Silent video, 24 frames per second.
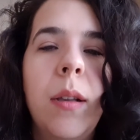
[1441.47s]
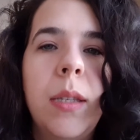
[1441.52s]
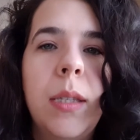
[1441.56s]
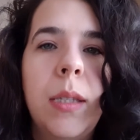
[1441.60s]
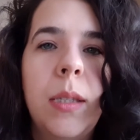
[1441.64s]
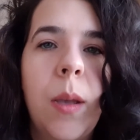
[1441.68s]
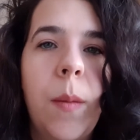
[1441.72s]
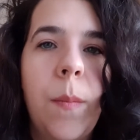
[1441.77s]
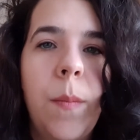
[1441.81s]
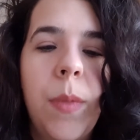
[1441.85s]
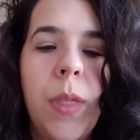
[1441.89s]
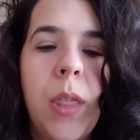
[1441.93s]

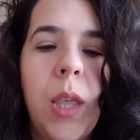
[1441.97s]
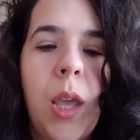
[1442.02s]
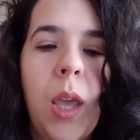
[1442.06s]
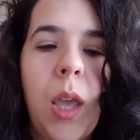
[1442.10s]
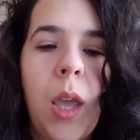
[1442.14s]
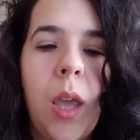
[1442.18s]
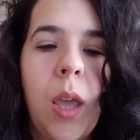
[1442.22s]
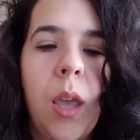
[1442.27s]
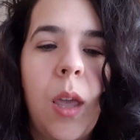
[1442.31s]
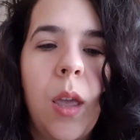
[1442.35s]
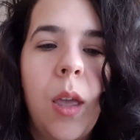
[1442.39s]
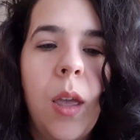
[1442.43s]

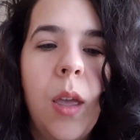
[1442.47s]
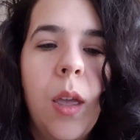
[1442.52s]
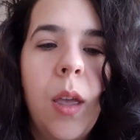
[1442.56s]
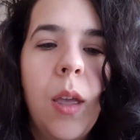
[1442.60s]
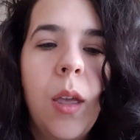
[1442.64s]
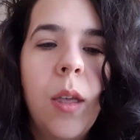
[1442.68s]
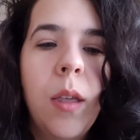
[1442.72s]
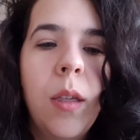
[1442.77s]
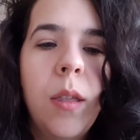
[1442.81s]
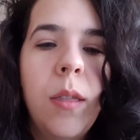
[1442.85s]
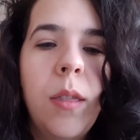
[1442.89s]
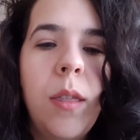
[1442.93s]
something
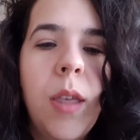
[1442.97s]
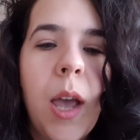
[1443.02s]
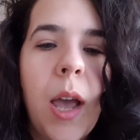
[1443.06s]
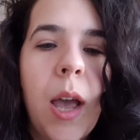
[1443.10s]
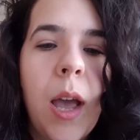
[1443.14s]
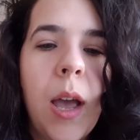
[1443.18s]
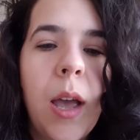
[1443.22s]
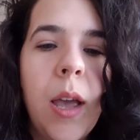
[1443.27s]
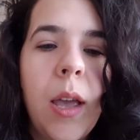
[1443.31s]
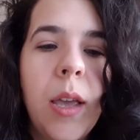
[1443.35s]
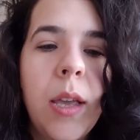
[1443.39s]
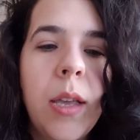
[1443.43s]

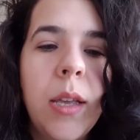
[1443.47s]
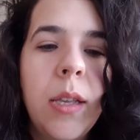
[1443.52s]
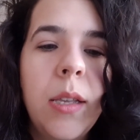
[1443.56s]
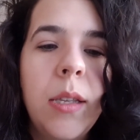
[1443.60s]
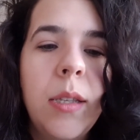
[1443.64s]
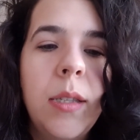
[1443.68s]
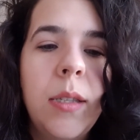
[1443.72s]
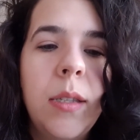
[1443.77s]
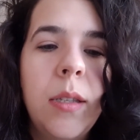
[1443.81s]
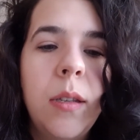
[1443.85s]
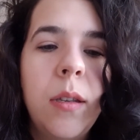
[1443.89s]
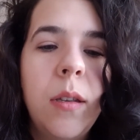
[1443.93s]
that
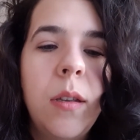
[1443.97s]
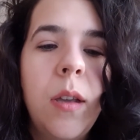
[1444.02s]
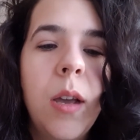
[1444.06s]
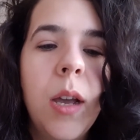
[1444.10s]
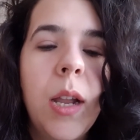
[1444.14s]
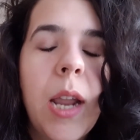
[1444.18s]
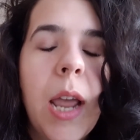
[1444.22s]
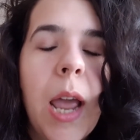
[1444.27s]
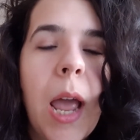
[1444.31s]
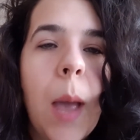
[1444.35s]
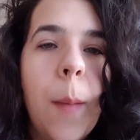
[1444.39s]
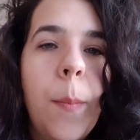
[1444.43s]
is
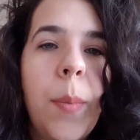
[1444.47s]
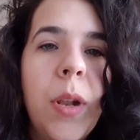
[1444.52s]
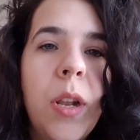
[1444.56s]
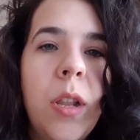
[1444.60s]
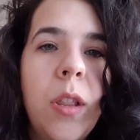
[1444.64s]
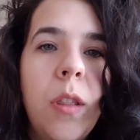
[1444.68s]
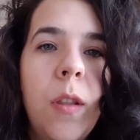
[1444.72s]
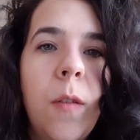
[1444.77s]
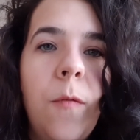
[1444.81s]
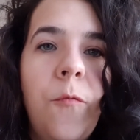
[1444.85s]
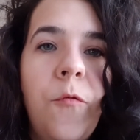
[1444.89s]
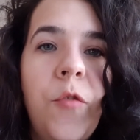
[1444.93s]
gonna happen
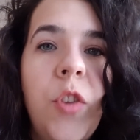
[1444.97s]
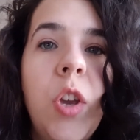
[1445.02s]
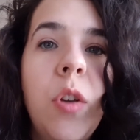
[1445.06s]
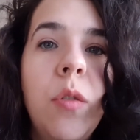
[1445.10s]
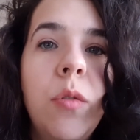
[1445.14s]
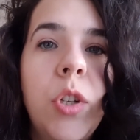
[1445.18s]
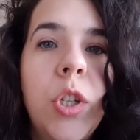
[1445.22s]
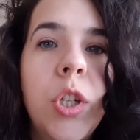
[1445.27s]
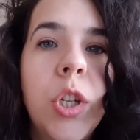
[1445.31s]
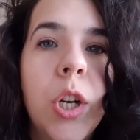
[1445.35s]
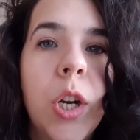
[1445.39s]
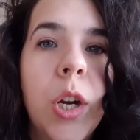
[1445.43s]
in the
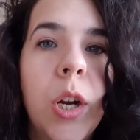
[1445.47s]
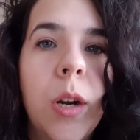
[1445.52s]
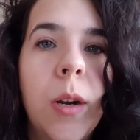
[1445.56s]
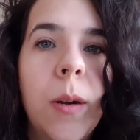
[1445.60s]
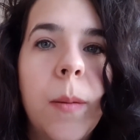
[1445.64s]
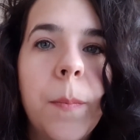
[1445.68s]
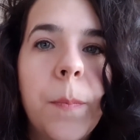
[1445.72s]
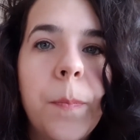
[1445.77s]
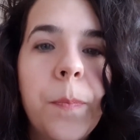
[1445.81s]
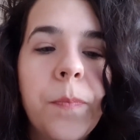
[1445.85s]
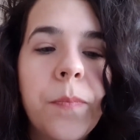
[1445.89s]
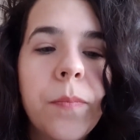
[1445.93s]

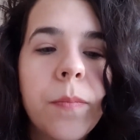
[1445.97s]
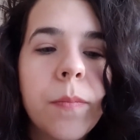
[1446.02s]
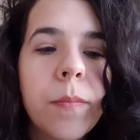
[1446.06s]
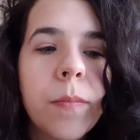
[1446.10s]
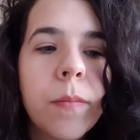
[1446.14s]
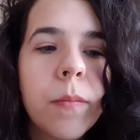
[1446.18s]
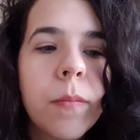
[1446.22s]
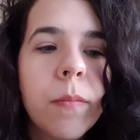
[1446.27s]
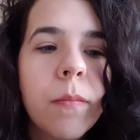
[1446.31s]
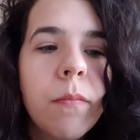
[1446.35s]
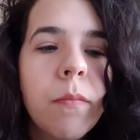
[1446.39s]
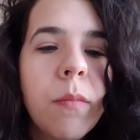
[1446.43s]
future
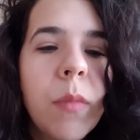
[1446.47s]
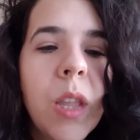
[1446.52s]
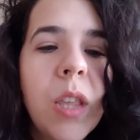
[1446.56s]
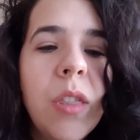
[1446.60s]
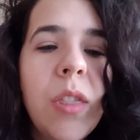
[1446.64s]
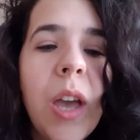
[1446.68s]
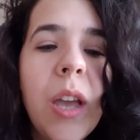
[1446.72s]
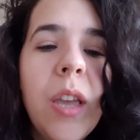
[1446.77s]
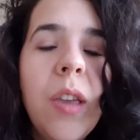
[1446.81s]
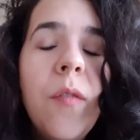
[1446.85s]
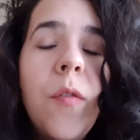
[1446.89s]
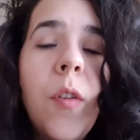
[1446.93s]

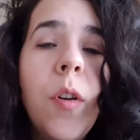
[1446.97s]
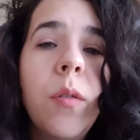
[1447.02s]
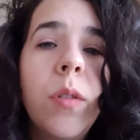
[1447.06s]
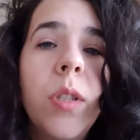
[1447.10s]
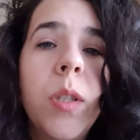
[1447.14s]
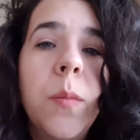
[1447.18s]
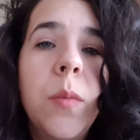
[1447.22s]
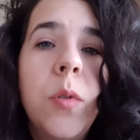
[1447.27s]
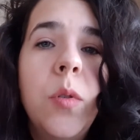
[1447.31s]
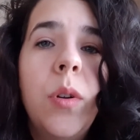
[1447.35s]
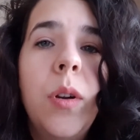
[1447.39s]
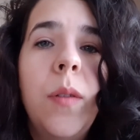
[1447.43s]
that evokes
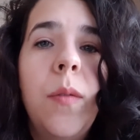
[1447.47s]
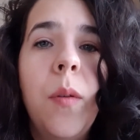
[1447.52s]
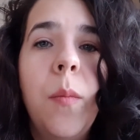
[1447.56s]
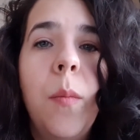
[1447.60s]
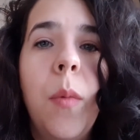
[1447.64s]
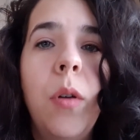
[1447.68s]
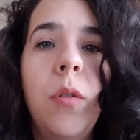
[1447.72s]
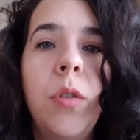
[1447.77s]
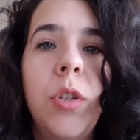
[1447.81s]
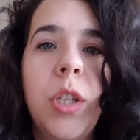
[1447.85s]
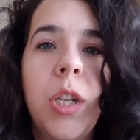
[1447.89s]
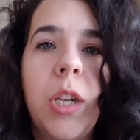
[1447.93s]
some sort of
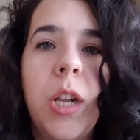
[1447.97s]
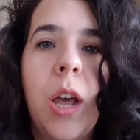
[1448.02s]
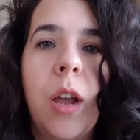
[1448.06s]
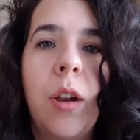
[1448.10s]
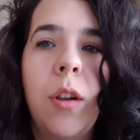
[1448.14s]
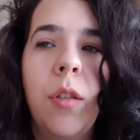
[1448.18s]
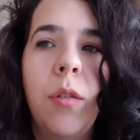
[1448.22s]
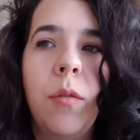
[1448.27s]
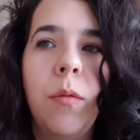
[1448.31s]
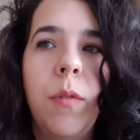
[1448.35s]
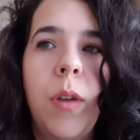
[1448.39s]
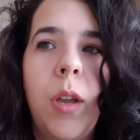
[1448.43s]
emotion
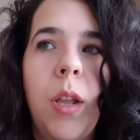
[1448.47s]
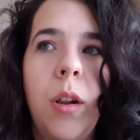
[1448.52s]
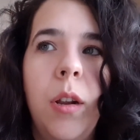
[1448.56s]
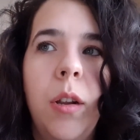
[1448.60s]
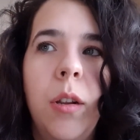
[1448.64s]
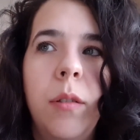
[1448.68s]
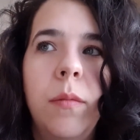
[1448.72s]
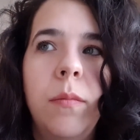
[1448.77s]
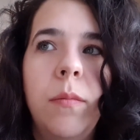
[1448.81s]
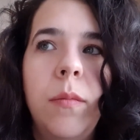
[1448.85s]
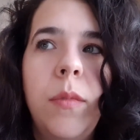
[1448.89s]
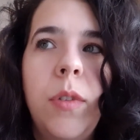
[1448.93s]
out of the
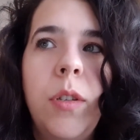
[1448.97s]
reader.